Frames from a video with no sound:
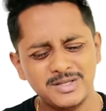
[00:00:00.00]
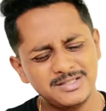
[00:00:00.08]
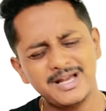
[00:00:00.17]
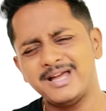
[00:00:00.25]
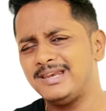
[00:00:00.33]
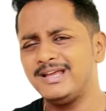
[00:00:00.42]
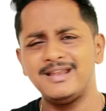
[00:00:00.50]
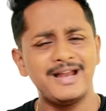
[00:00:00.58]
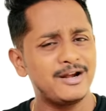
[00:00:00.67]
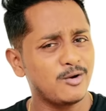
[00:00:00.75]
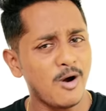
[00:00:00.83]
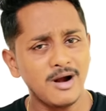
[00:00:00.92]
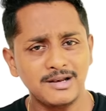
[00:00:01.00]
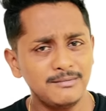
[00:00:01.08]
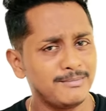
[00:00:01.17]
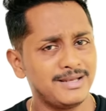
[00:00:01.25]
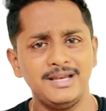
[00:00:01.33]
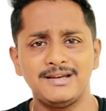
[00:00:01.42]
which earlier I had
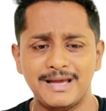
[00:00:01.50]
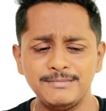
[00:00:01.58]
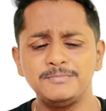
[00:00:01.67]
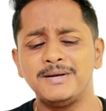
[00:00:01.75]
gotten many times,